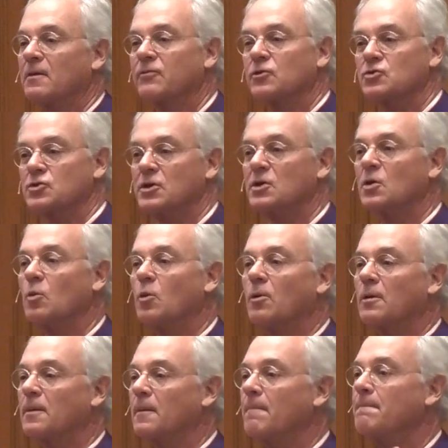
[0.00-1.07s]
for senior
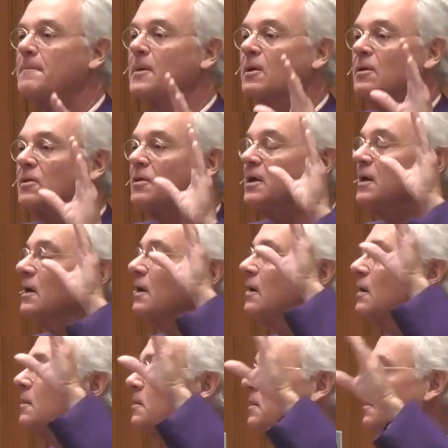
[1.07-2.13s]
warden.
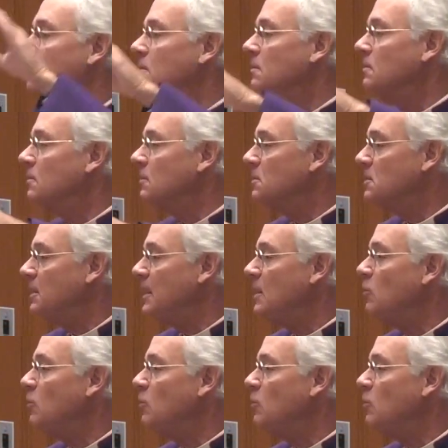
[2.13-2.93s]
The dean